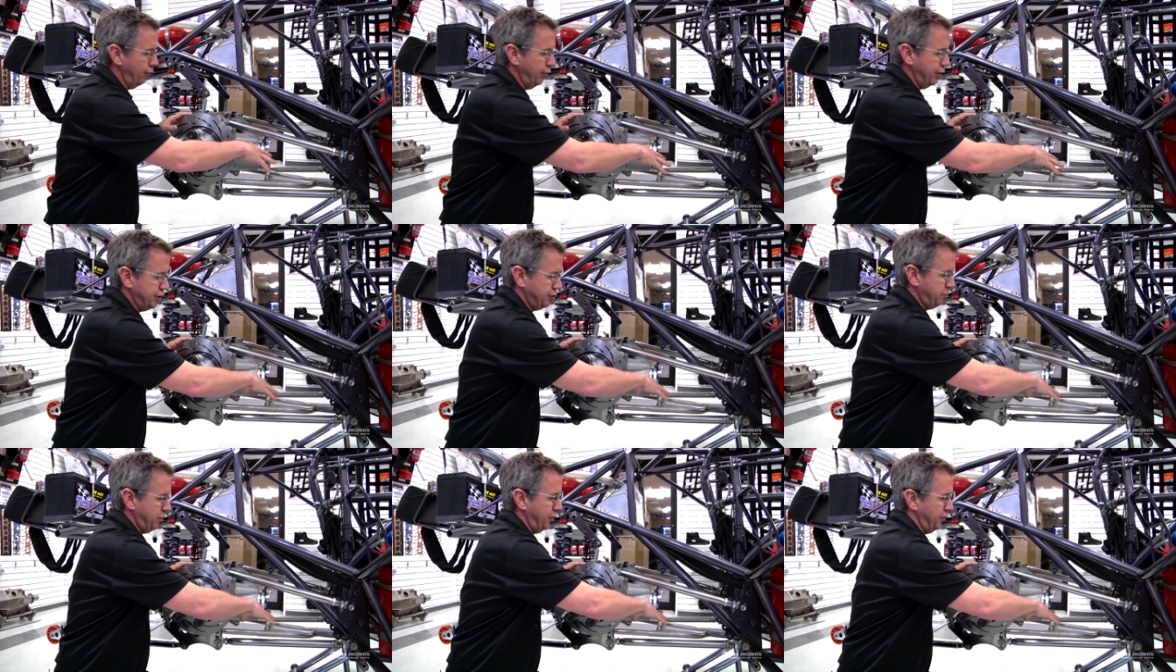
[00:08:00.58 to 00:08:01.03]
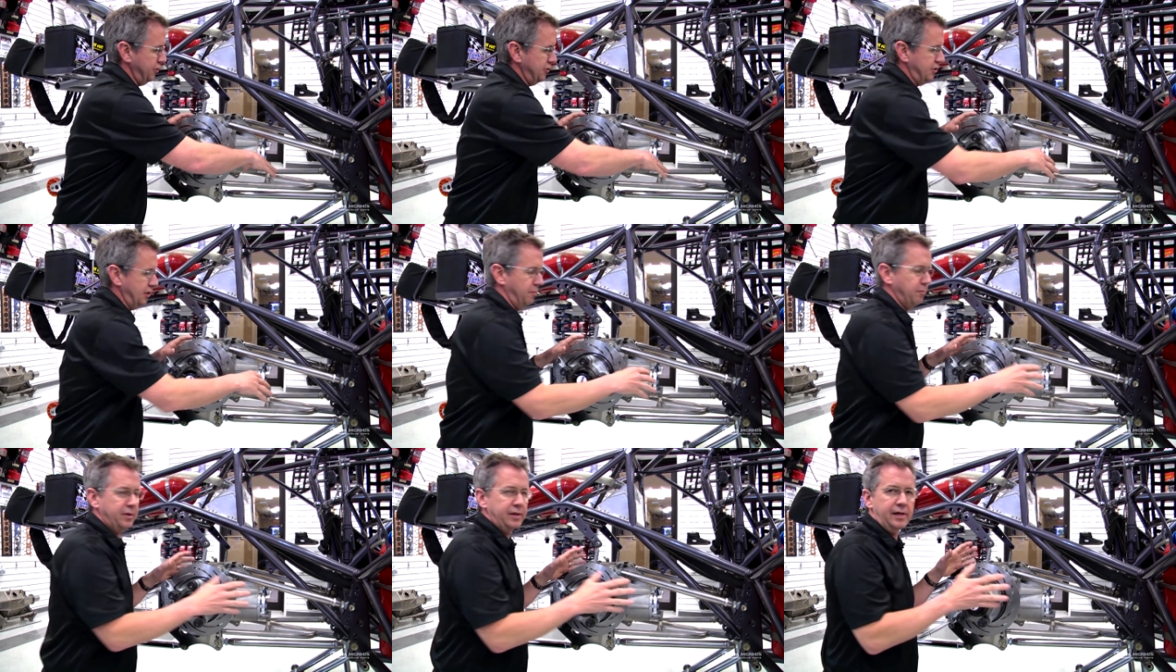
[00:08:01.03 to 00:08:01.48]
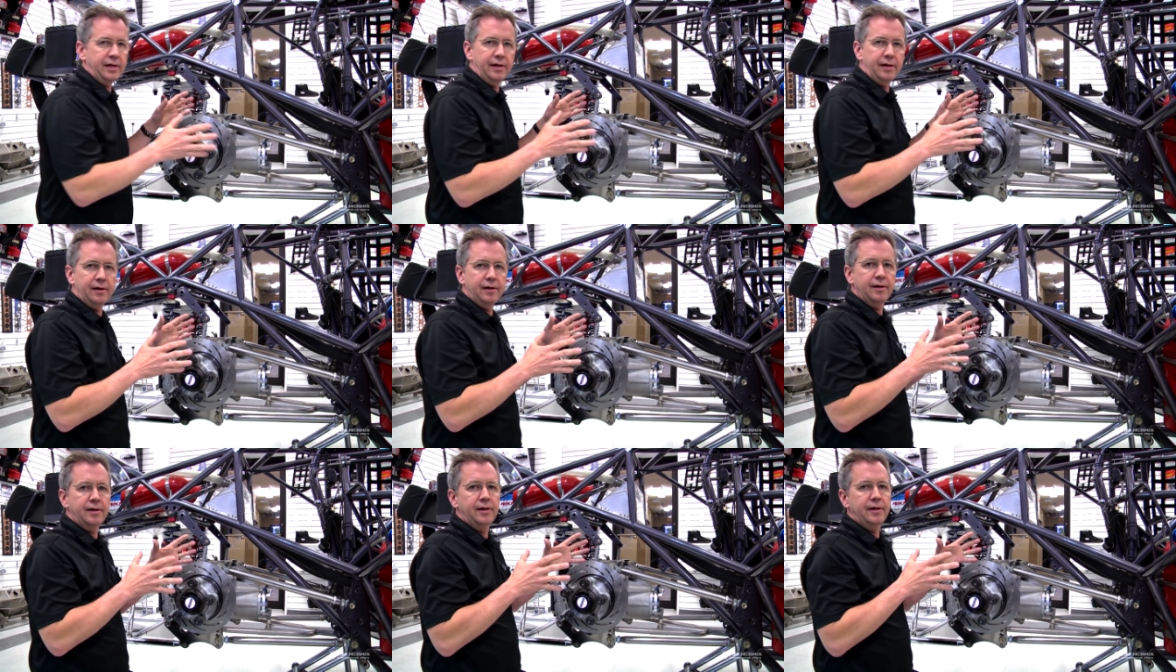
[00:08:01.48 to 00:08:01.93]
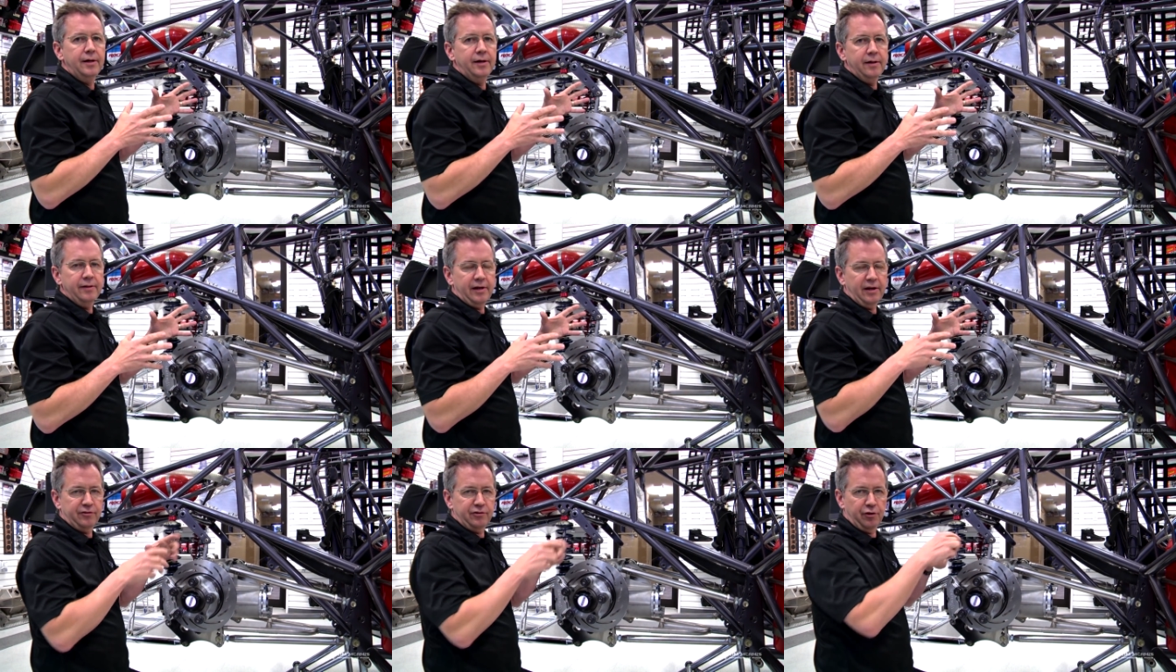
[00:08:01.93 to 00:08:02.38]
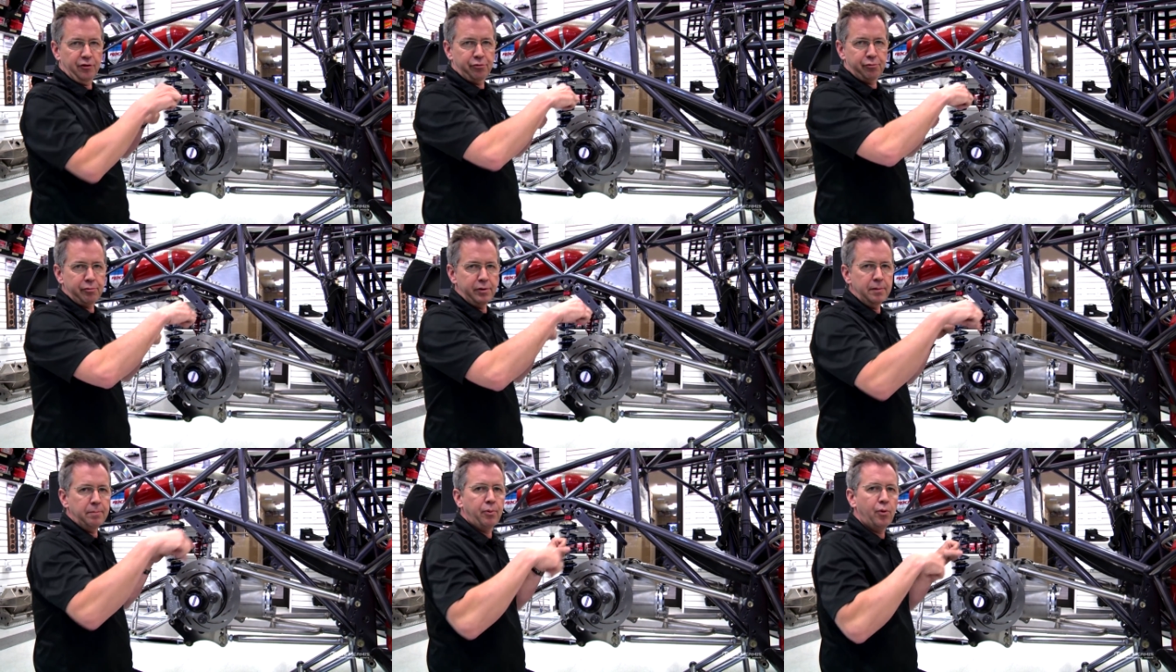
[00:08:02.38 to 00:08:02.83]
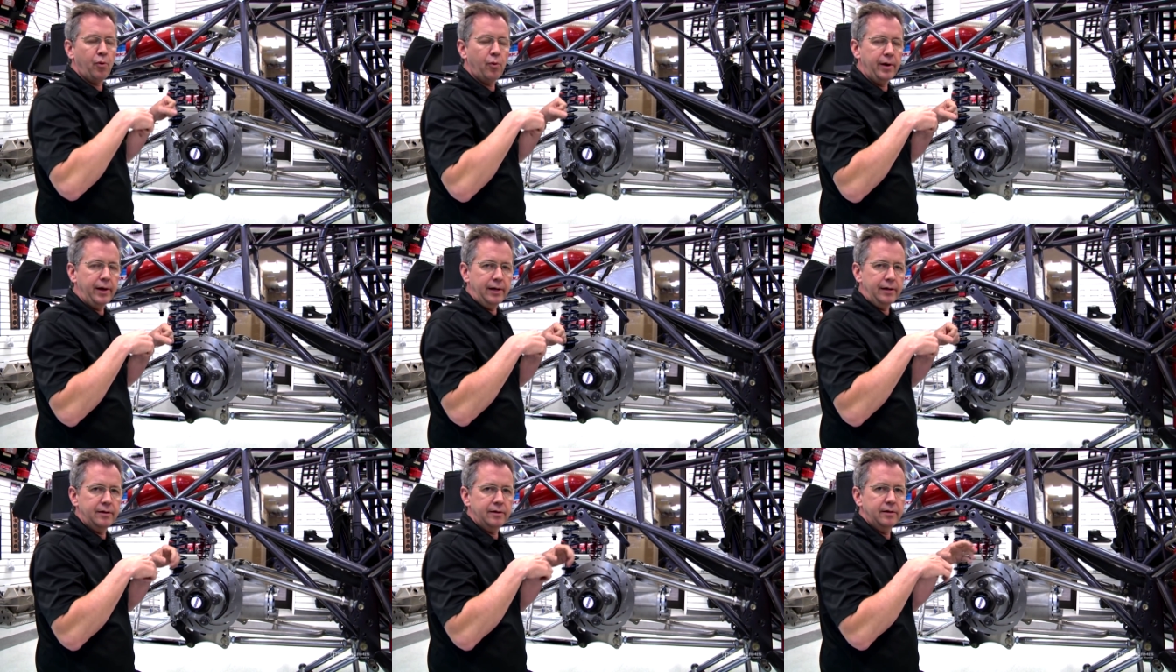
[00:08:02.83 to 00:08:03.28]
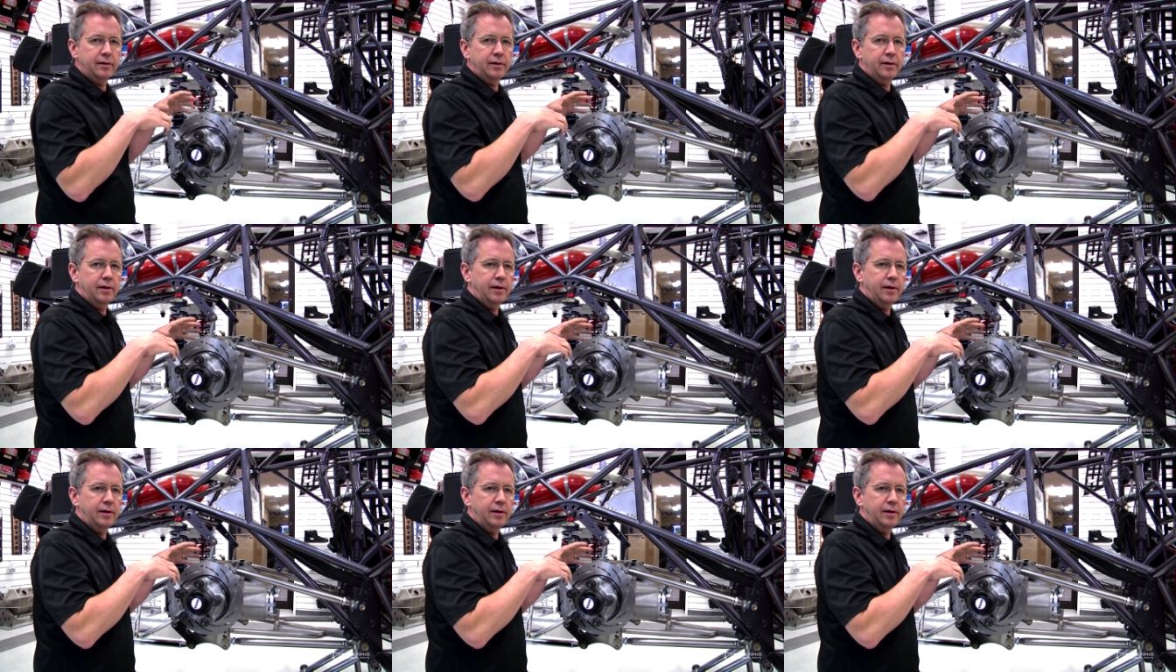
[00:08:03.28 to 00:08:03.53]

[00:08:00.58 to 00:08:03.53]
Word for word: a wishbone assembly here. That's a three point